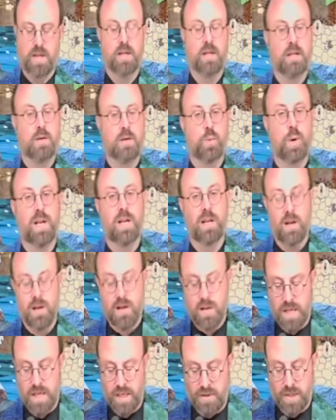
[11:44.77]
We're
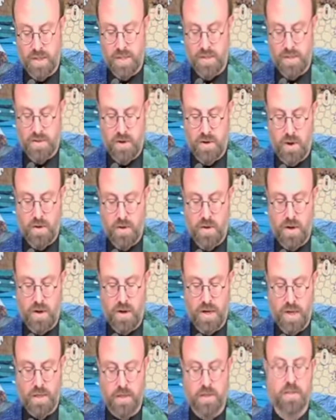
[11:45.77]
learning that it's not
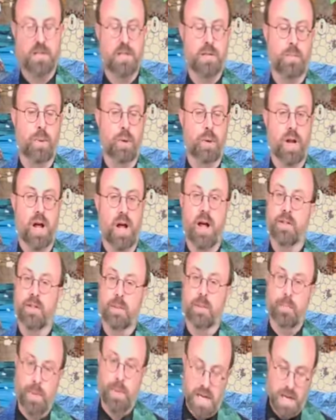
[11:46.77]
kind to put other
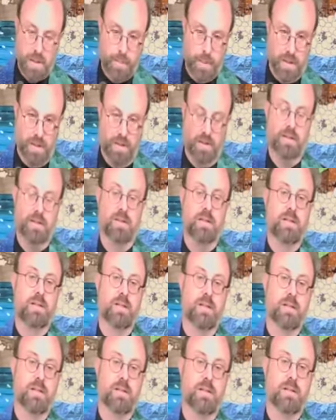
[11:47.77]
people
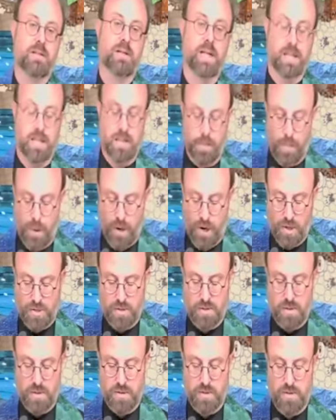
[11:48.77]
into
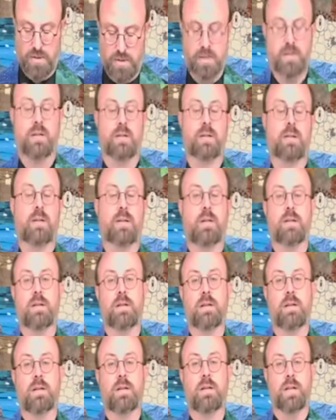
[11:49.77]
boxes,
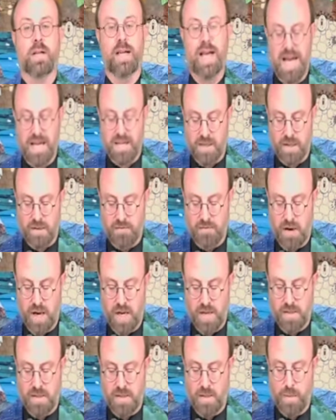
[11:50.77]
to
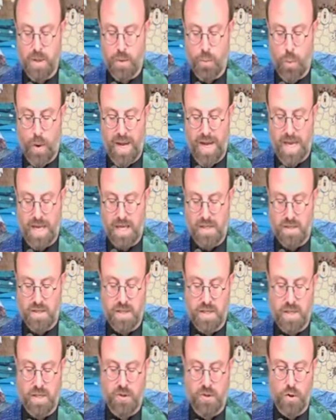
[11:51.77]
categorize them in ways that
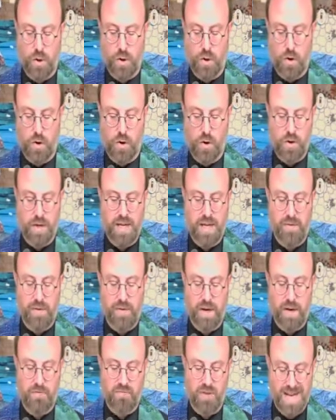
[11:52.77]
ignore or even
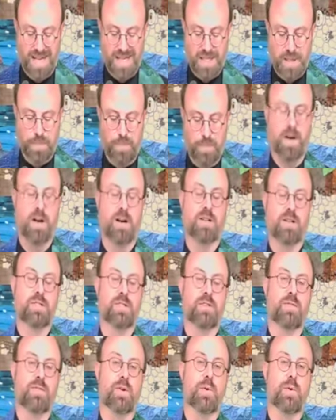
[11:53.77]
erase parts
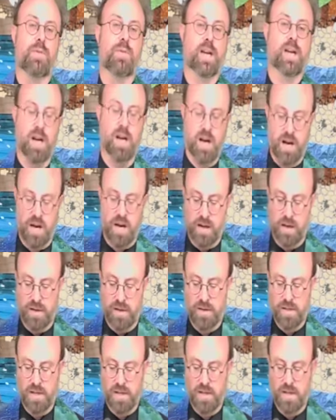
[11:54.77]
of who they are.
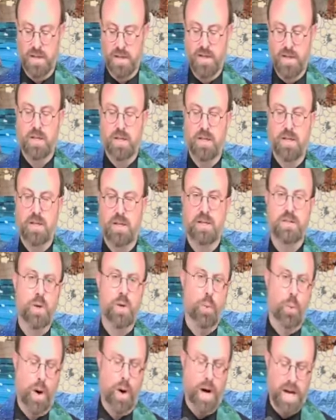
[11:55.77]
So
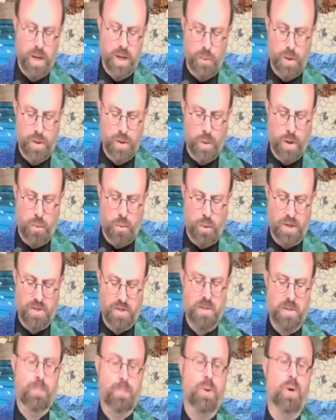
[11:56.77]
why would we want
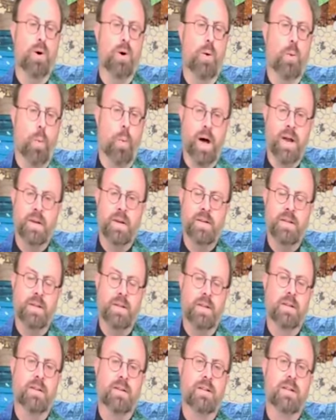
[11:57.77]
to put wonder
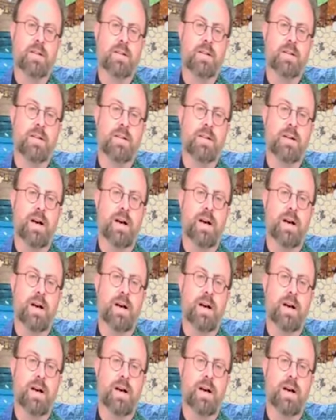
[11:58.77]
and